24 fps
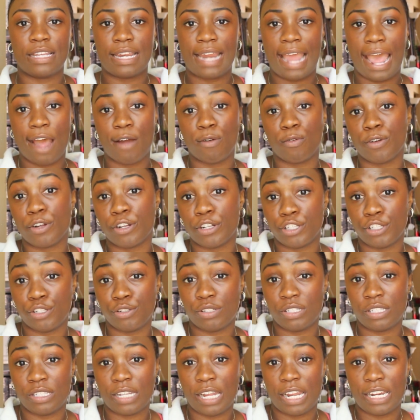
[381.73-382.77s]
an hour or
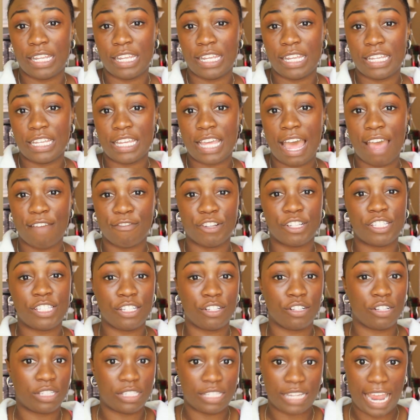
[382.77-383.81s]
two studying every
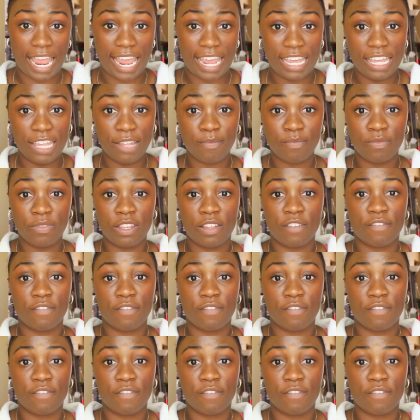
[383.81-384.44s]
single day